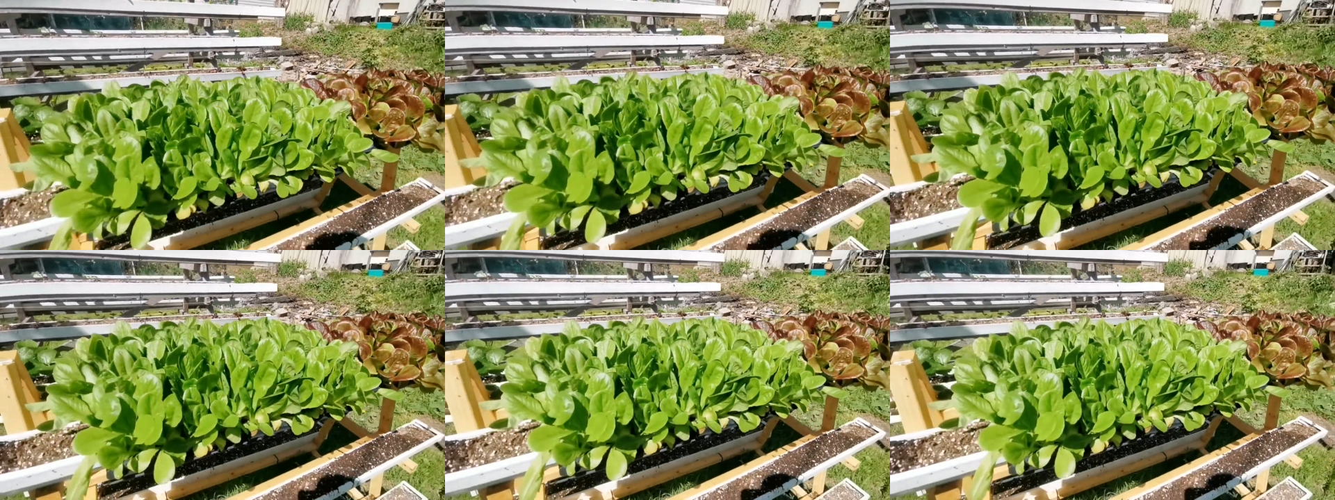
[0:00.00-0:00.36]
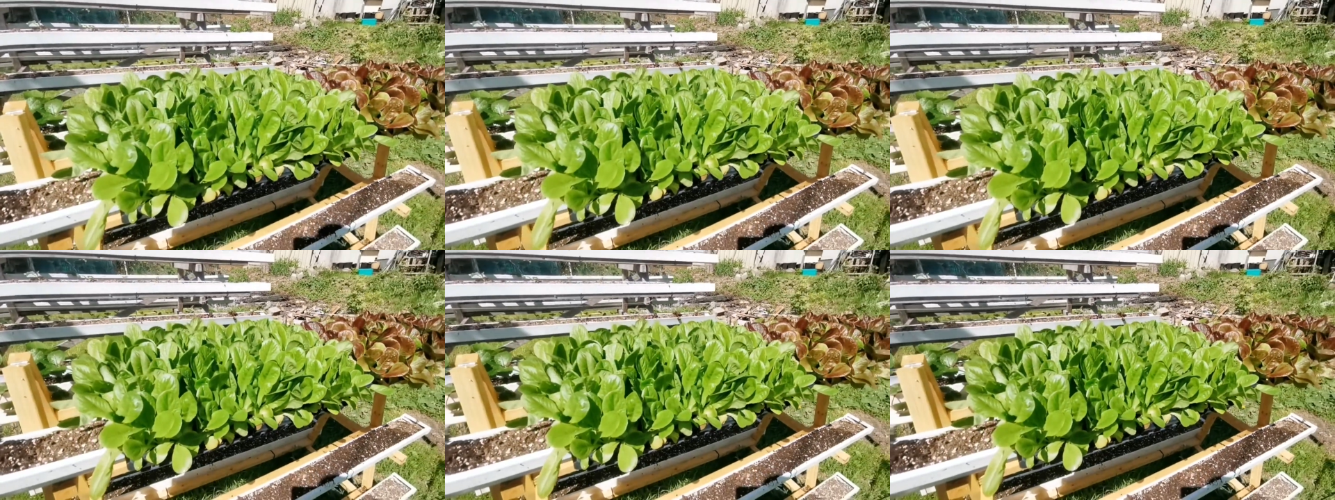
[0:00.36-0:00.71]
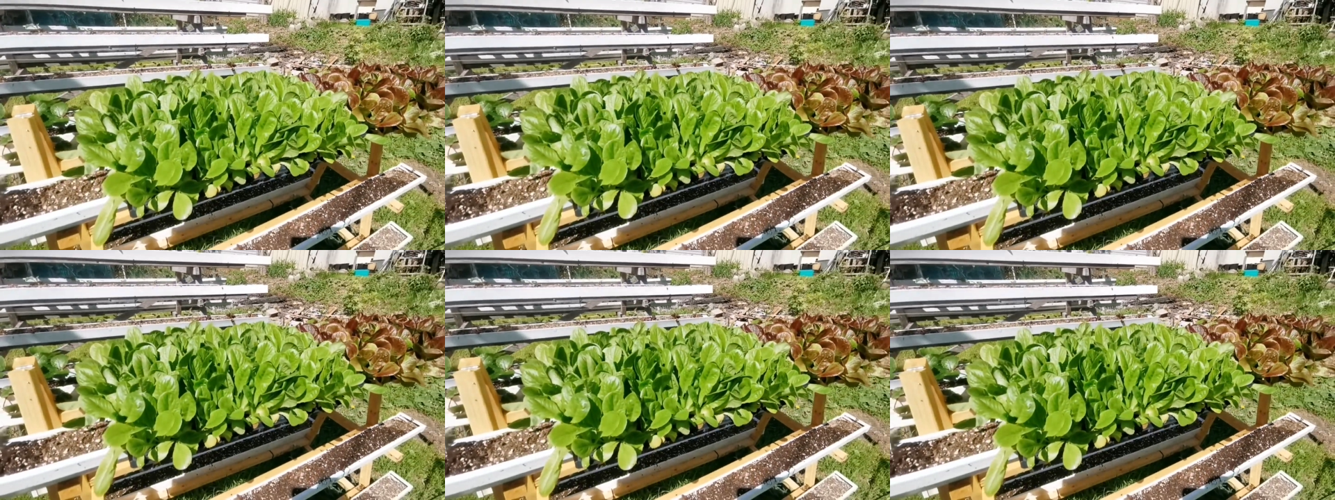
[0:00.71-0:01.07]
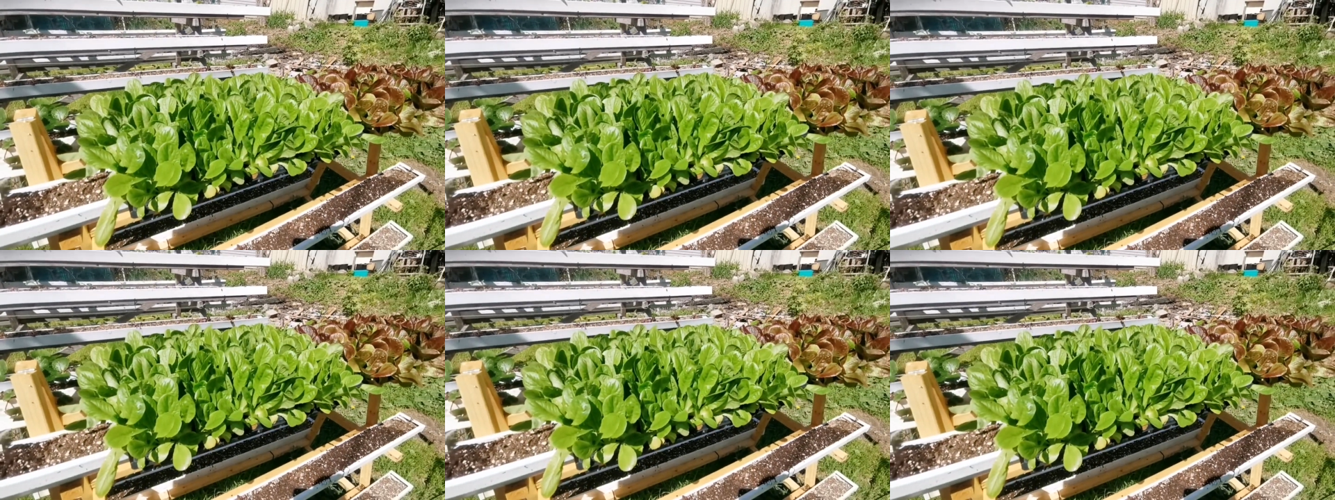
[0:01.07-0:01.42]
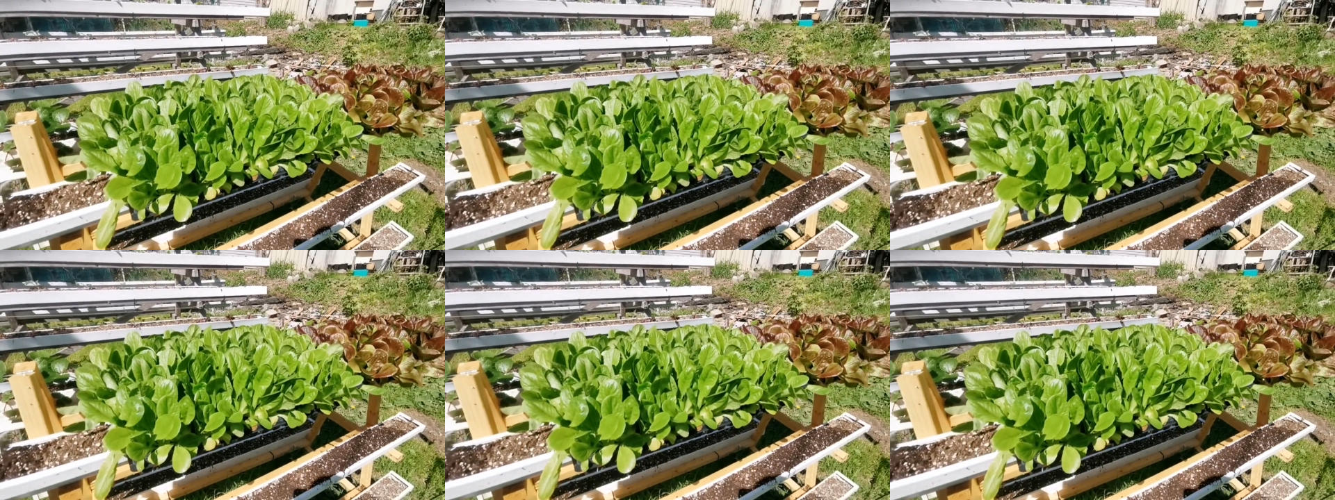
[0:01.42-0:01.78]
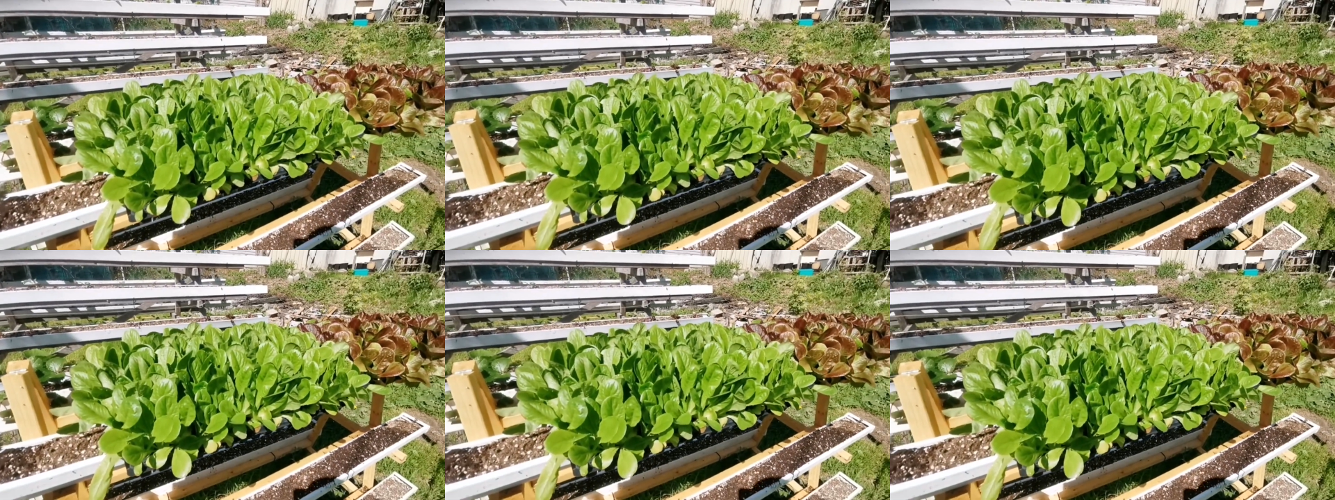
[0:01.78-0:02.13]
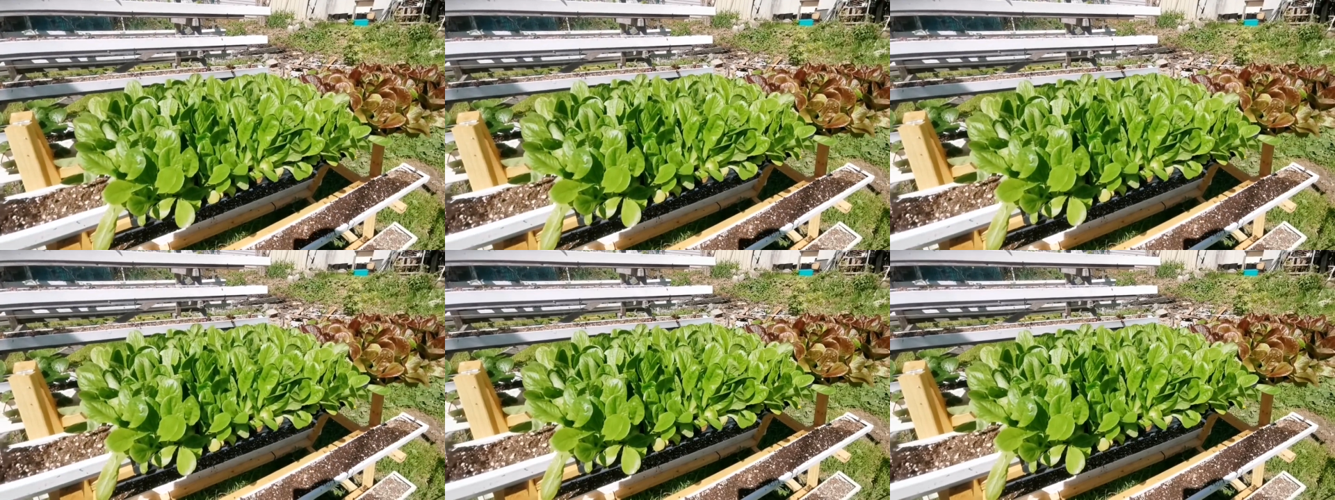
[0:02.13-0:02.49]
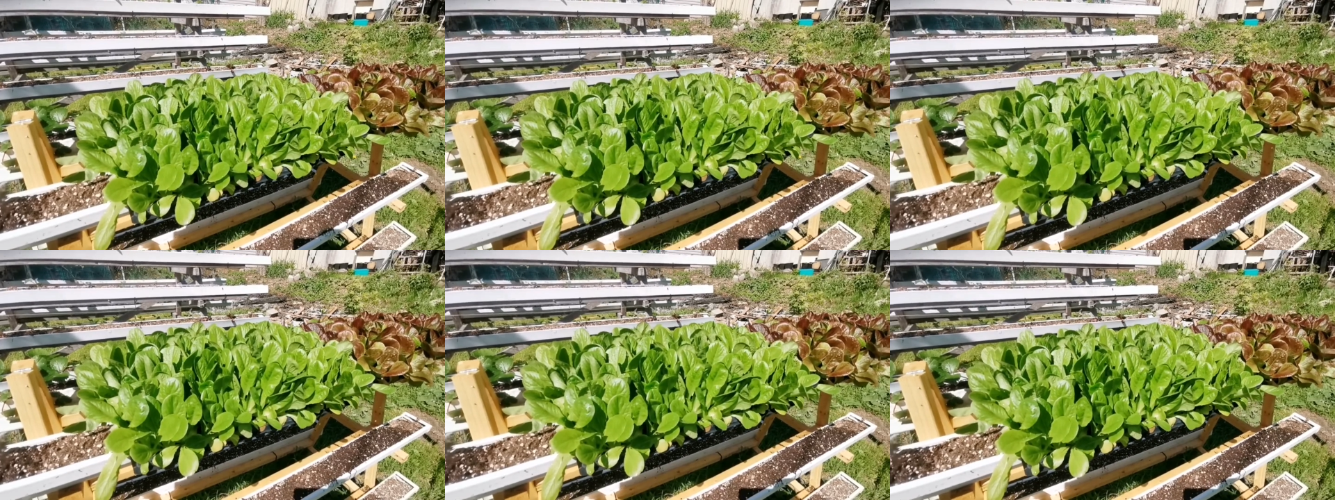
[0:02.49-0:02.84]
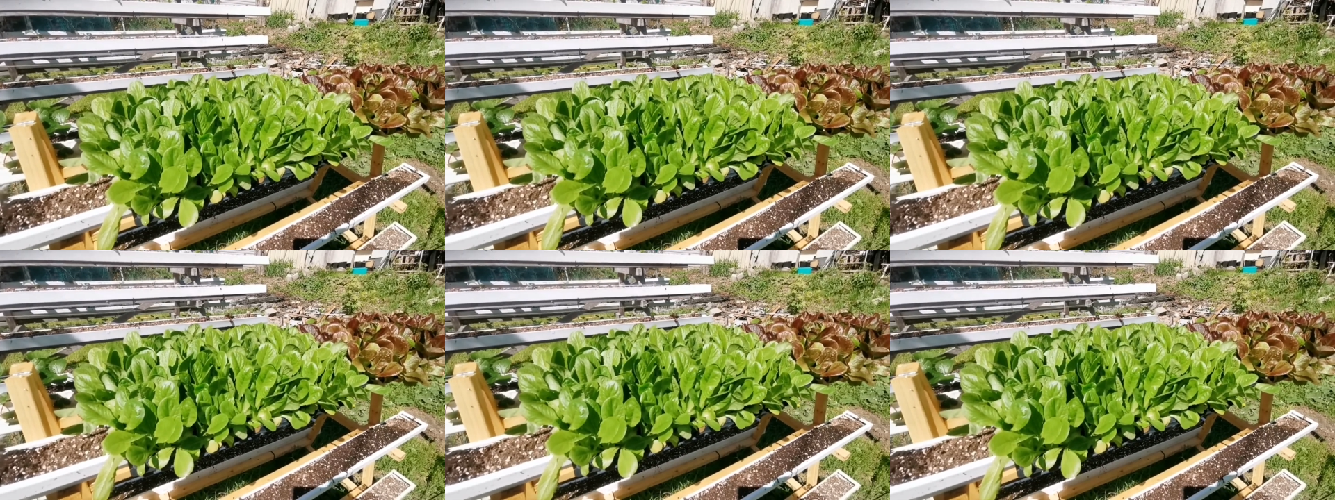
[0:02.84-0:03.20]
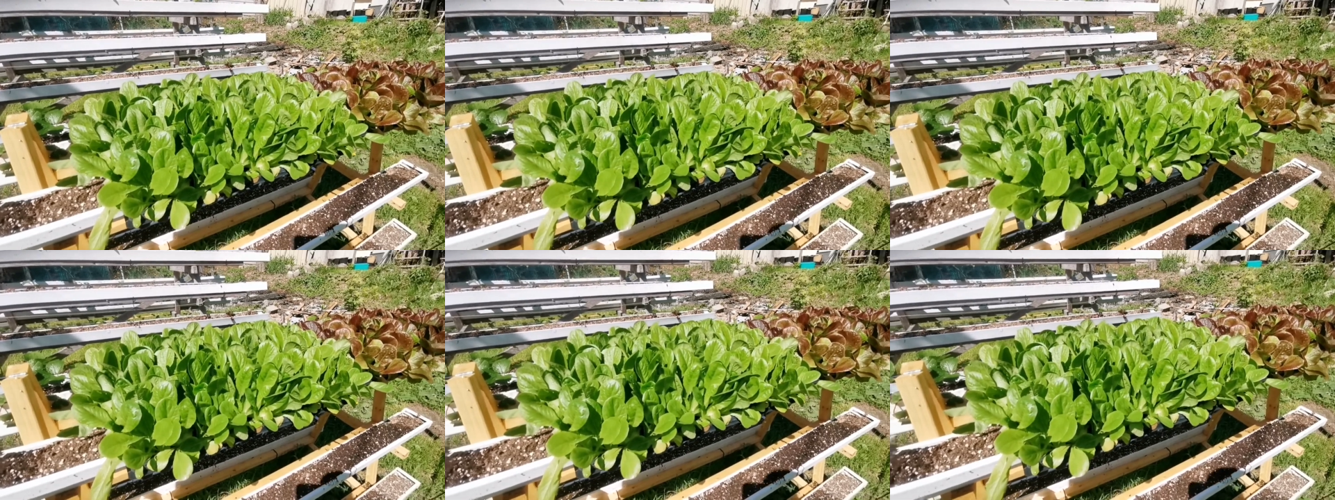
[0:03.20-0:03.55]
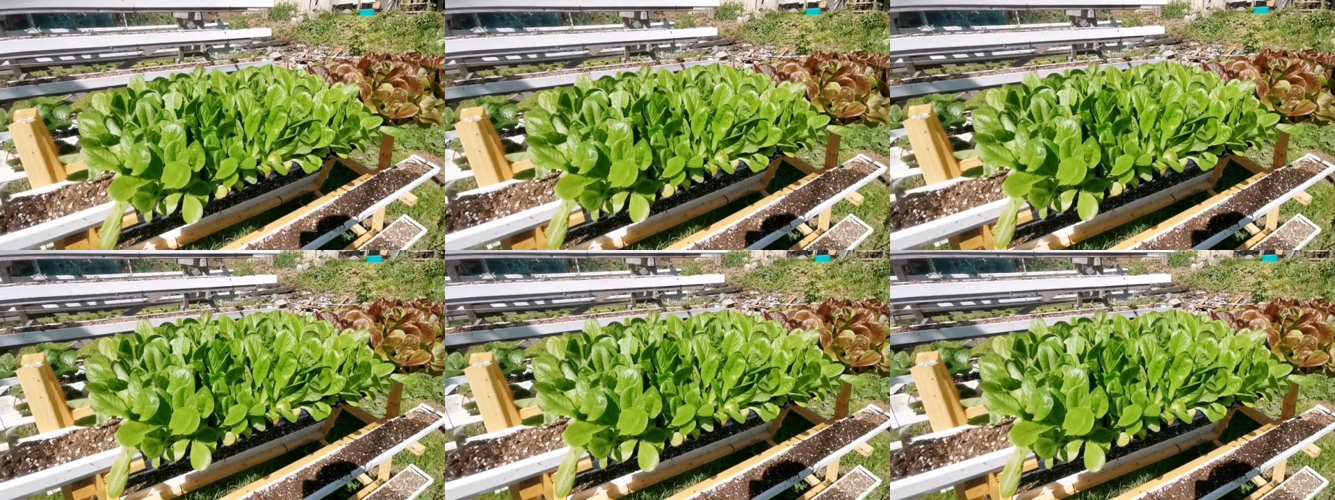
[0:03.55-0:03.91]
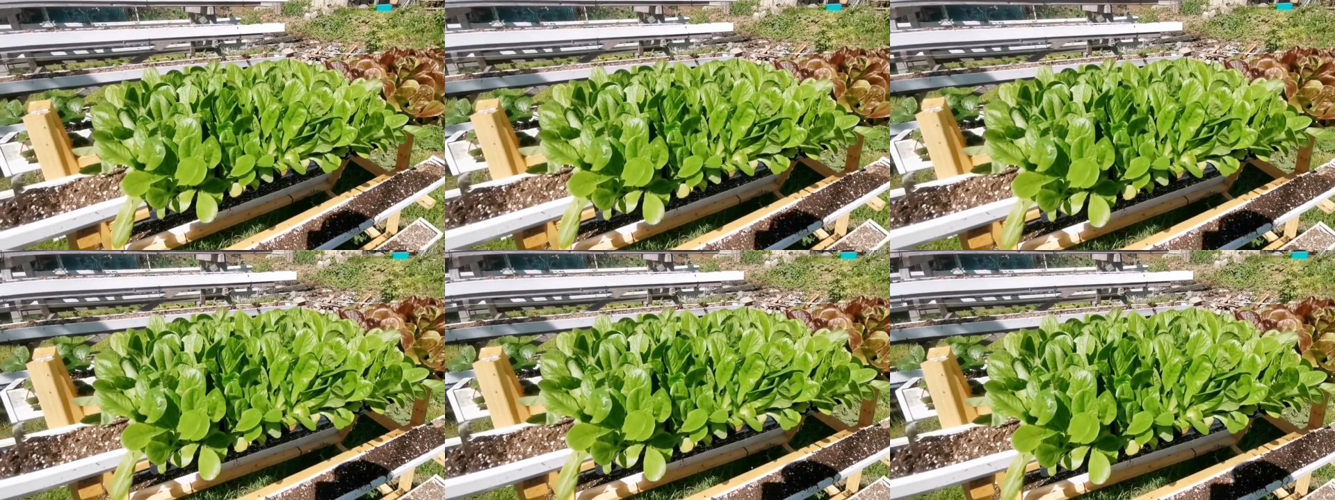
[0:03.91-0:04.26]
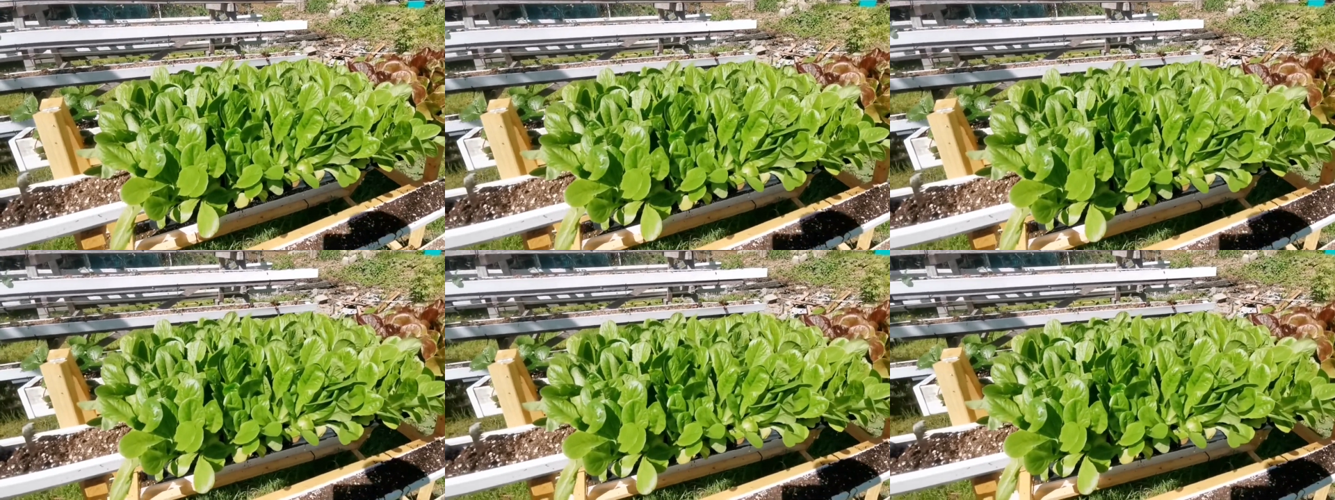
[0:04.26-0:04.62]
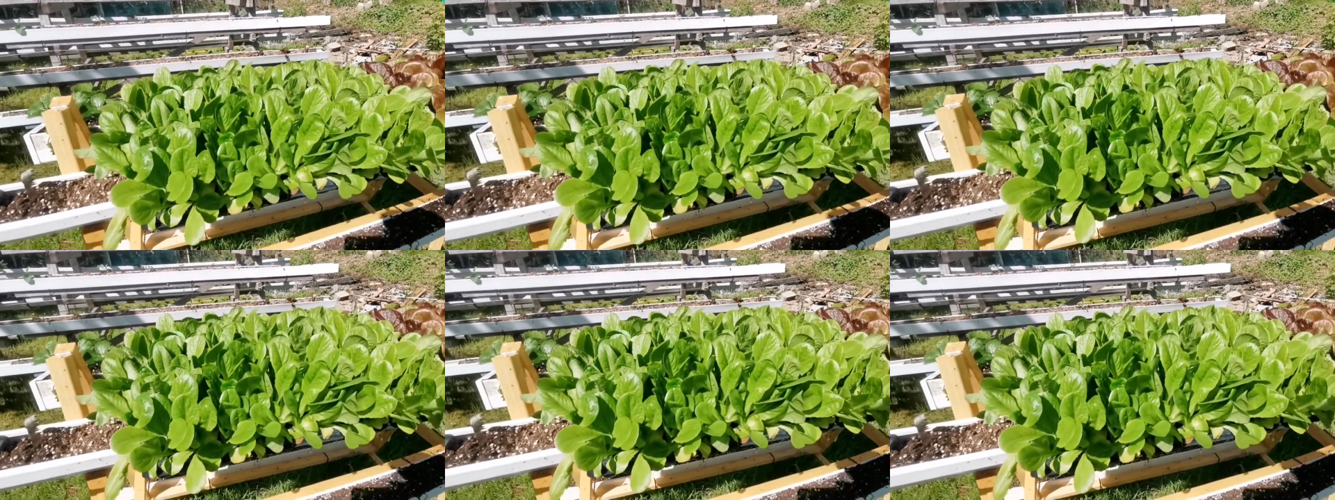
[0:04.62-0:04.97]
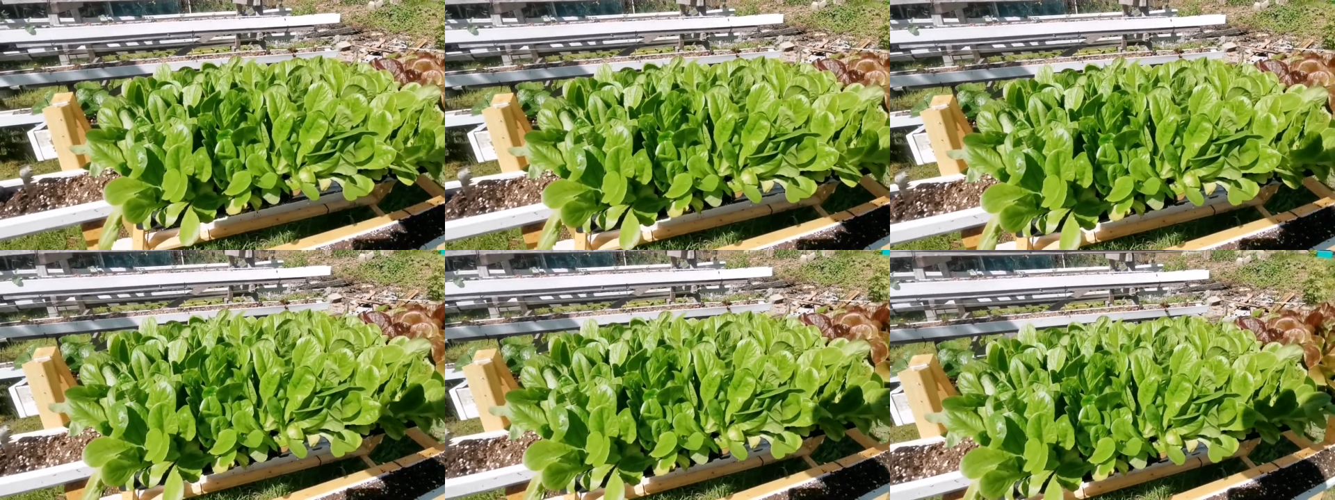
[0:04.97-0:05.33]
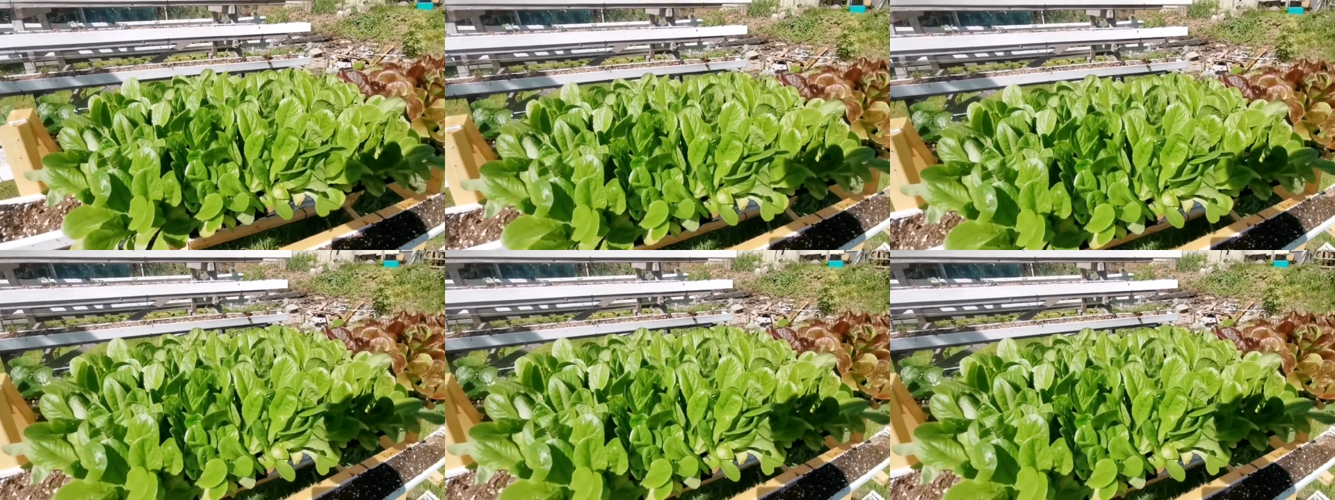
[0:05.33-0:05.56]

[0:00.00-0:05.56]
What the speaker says: No face is visible, so there are no lips to read.